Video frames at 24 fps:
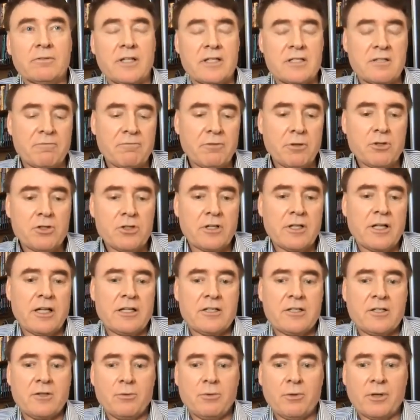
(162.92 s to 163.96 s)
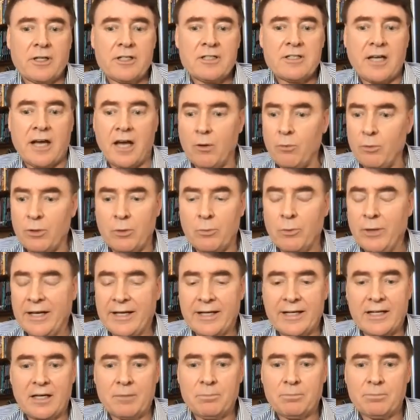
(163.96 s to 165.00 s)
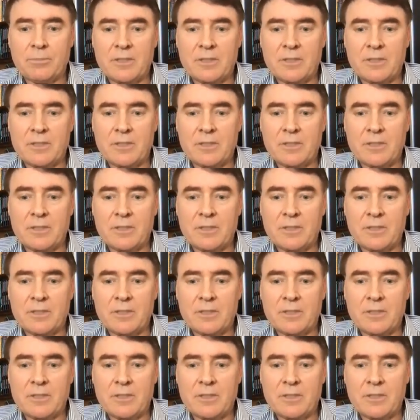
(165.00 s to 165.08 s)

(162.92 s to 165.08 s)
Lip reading: It's a future that you want to say, I want to wake up.